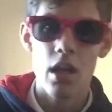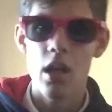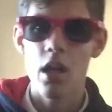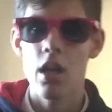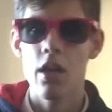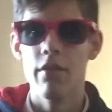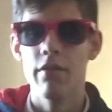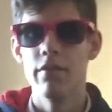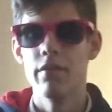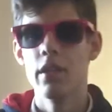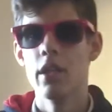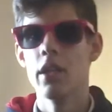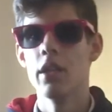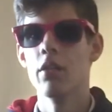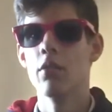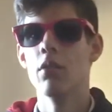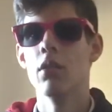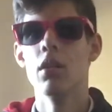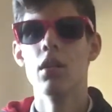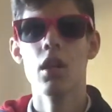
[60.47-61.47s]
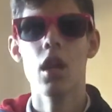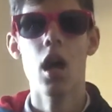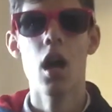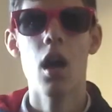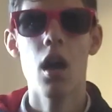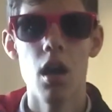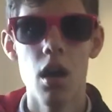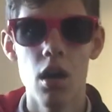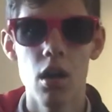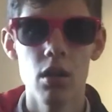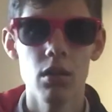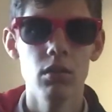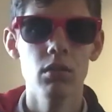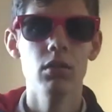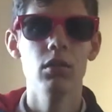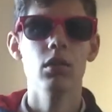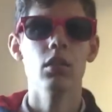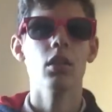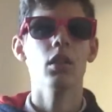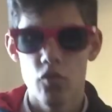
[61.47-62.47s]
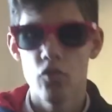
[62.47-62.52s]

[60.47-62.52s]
If it'll load.